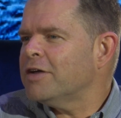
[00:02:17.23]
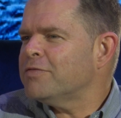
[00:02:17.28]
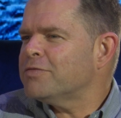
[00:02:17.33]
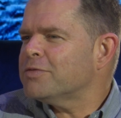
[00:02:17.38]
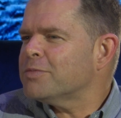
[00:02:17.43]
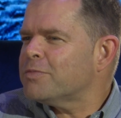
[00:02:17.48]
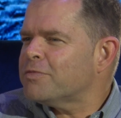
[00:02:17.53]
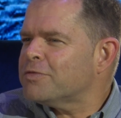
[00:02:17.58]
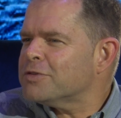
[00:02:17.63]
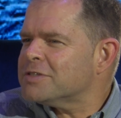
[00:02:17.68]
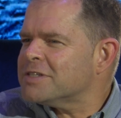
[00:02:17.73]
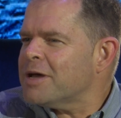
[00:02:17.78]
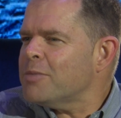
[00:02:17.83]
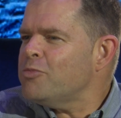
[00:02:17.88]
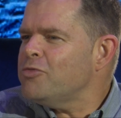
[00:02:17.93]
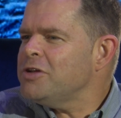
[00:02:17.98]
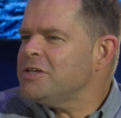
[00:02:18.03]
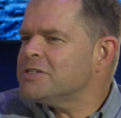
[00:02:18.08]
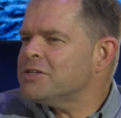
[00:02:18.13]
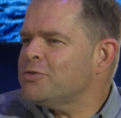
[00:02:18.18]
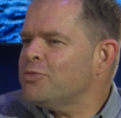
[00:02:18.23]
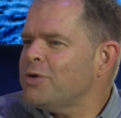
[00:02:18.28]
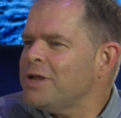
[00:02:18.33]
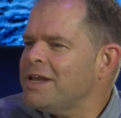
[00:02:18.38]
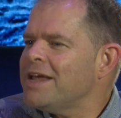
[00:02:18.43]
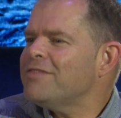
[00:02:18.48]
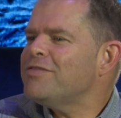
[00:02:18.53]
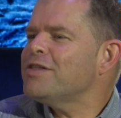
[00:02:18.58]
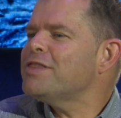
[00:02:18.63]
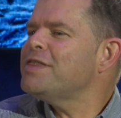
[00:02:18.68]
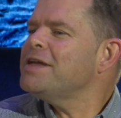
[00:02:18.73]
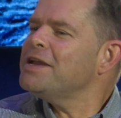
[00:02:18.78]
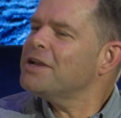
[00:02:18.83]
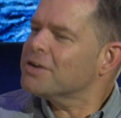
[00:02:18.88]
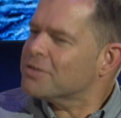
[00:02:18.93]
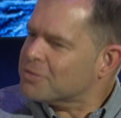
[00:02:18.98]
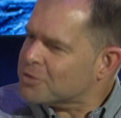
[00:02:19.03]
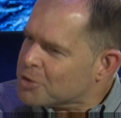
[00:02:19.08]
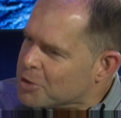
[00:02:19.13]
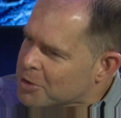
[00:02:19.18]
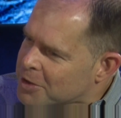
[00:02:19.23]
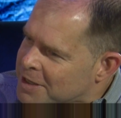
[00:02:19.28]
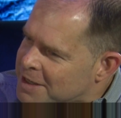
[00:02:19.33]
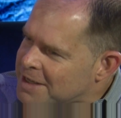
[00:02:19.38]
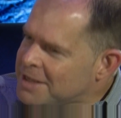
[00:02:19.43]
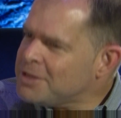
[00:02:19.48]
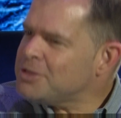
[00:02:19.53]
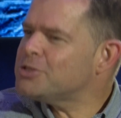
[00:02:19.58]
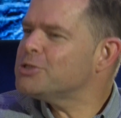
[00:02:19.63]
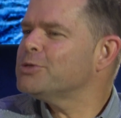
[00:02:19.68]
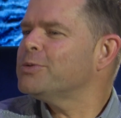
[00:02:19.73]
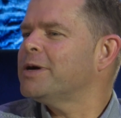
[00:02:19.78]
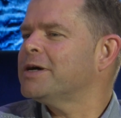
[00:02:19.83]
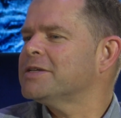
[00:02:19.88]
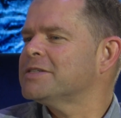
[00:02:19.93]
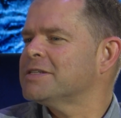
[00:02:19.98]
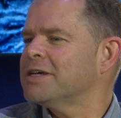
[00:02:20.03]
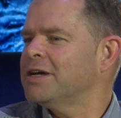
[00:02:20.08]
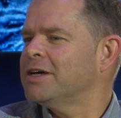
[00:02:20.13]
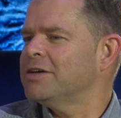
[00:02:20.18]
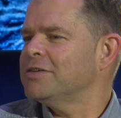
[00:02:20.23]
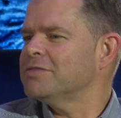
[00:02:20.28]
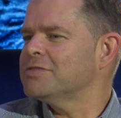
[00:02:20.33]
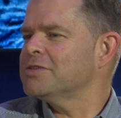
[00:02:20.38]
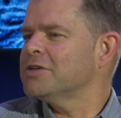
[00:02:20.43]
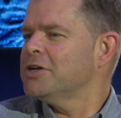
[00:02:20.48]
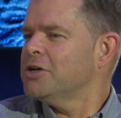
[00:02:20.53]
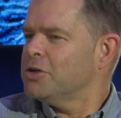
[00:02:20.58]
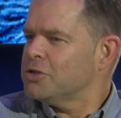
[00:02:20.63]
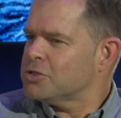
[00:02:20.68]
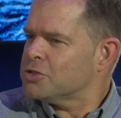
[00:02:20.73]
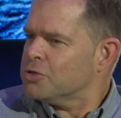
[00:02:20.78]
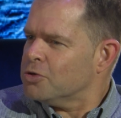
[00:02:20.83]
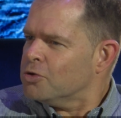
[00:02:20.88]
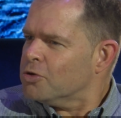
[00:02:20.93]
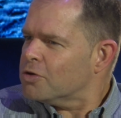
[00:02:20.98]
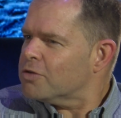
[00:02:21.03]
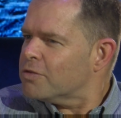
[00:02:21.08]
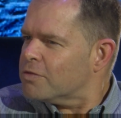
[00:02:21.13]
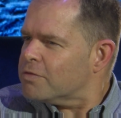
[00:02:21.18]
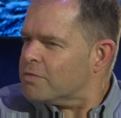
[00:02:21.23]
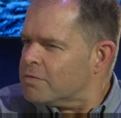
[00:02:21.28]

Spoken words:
And for some reason, we never think of going into ourselves to look,